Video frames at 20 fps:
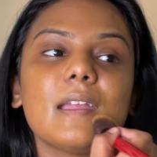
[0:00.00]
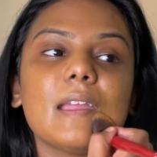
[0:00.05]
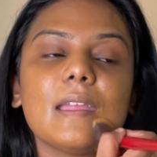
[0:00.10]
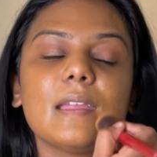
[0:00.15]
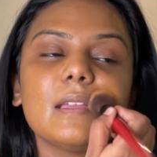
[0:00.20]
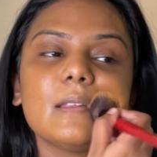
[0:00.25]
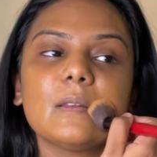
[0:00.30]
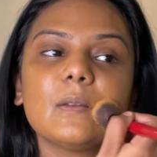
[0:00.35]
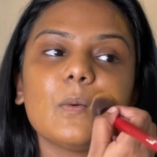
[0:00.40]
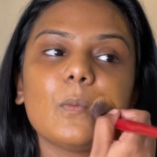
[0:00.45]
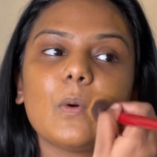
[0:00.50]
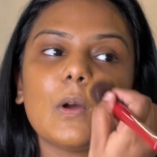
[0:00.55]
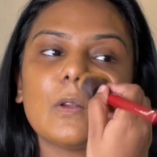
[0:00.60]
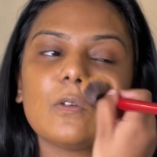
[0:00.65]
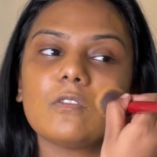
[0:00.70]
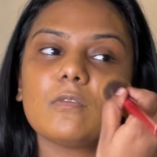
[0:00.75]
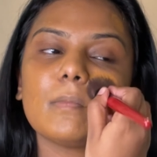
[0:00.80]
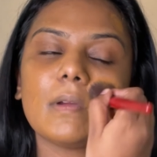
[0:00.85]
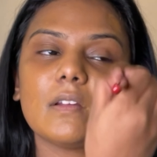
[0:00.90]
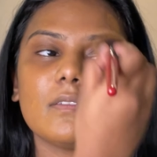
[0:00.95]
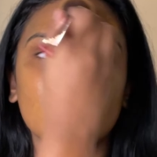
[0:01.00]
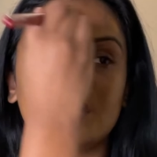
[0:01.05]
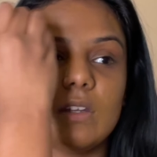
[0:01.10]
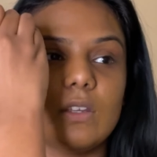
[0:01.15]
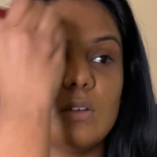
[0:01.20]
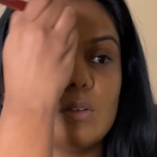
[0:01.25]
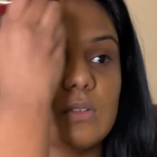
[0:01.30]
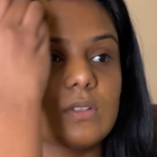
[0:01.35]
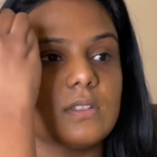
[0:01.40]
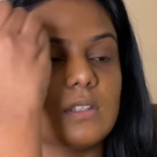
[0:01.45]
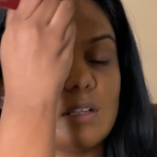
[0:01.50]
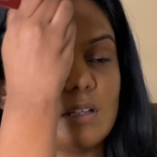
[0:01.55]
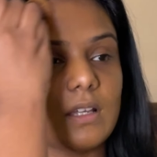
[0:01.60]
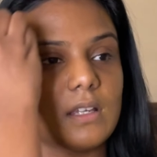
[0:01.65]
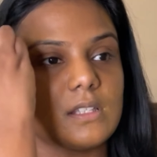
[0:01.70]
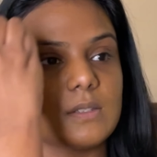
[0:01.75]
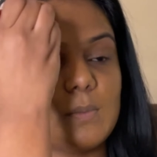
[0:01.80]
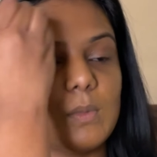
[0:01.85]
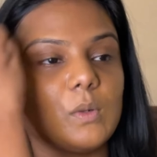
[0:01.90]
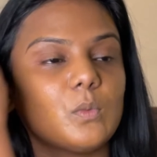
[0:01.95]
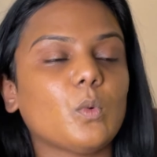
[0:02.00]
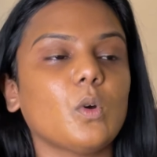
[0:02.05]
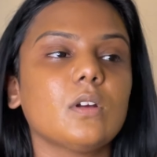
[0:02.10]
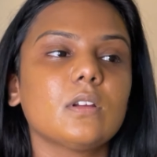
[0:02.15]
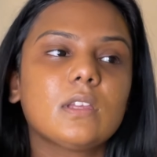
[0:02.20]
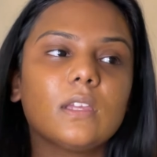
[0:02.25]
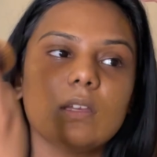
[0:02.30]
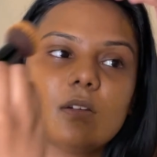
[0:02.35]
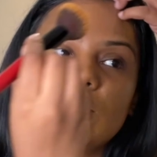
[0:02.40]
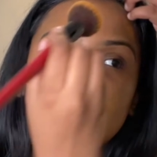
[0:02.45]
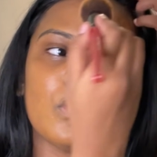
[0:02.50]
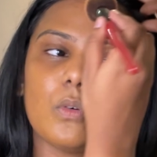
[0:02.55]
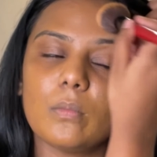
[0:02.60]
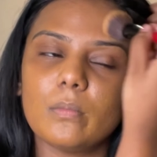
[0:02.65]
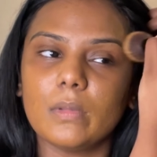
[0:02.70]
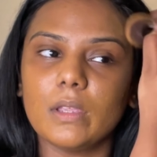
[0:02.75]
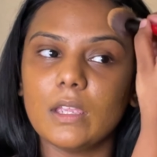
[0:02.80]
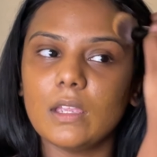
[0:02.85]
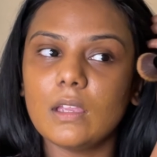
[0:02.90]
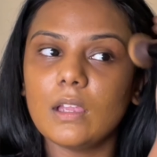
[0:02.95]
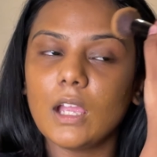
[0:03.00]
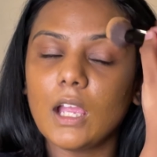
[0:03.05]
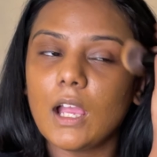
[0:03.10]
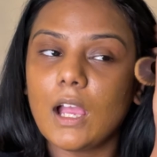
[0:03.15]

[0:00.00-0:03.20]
in one of my videos that has been working for me.